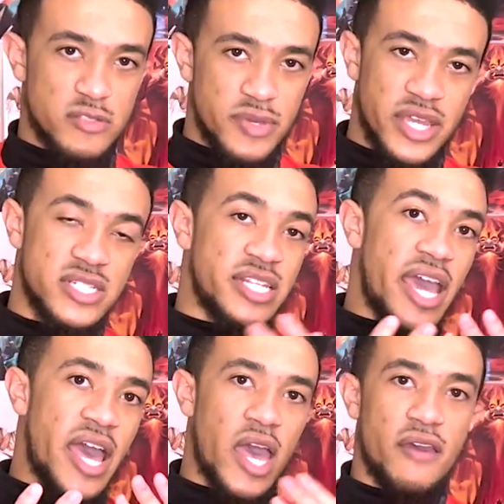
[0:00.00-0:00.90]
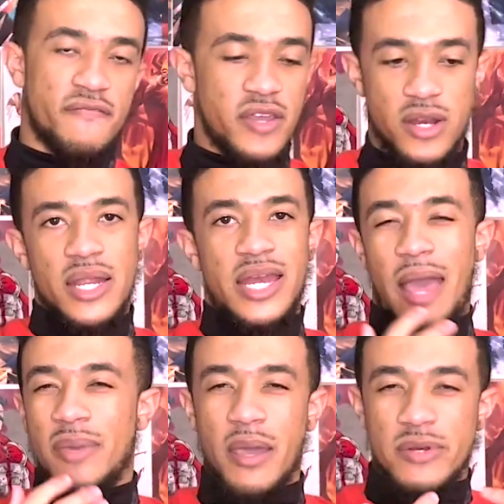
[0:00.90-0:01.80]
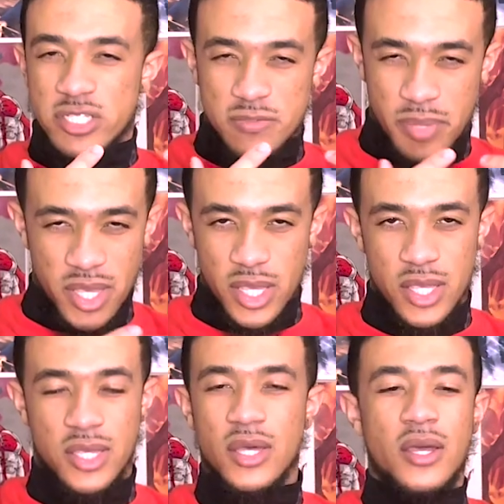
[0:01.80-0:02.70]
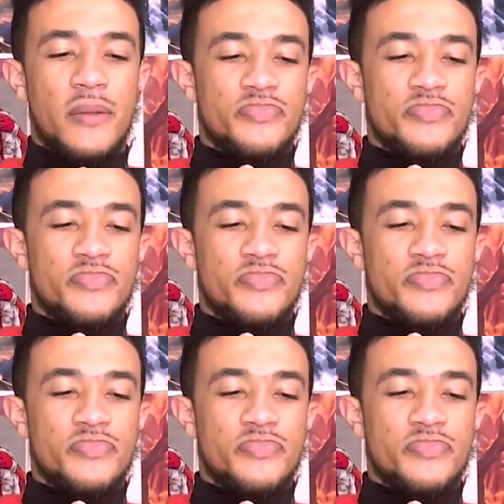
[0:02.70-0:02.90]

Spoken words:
being deaf and not being able to speak.